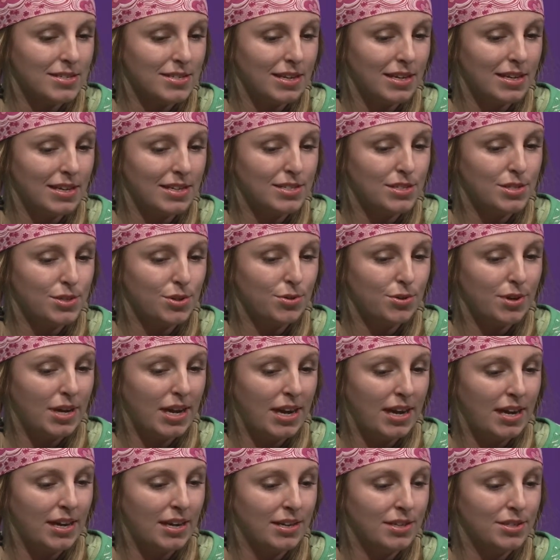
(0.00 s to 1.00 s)
it's
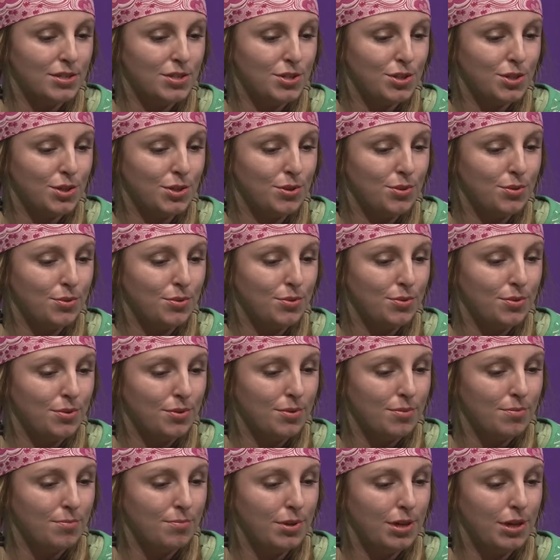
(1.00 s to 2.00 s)
okay to
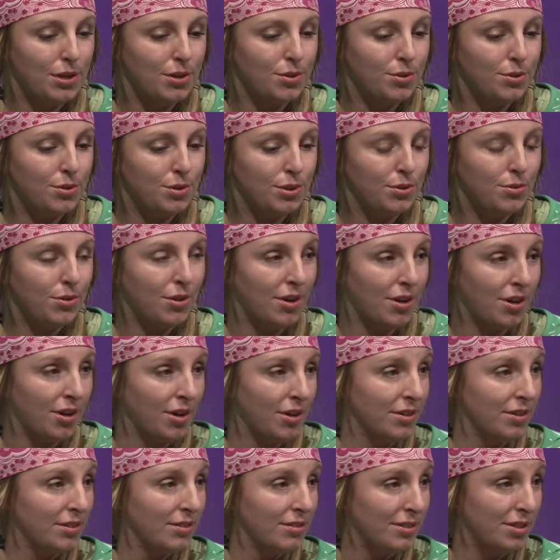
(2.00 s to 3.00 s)
be who you
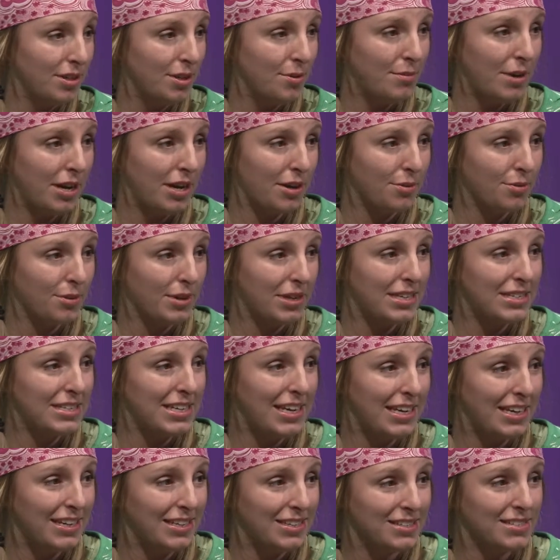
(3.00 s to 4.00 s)
are no matter what it
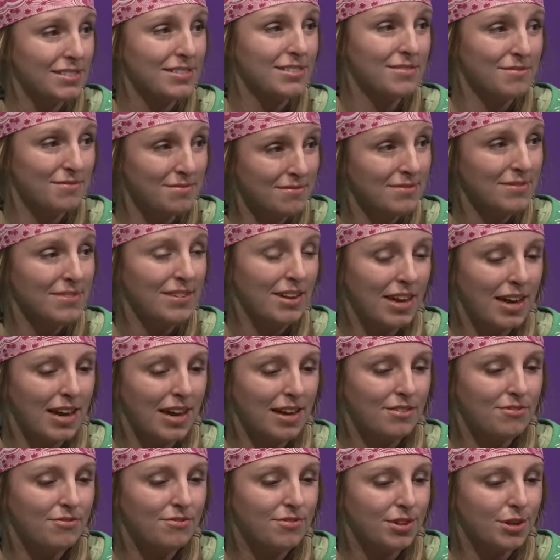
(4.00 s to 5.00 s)
takes,
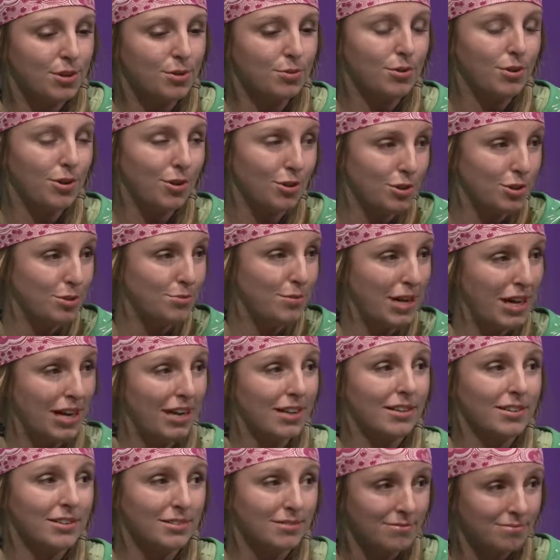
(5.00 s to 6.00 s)
and fear will hold you
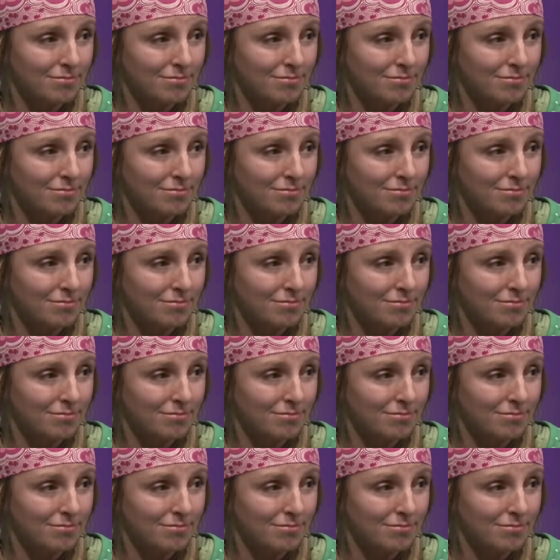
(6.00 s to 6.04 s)
back.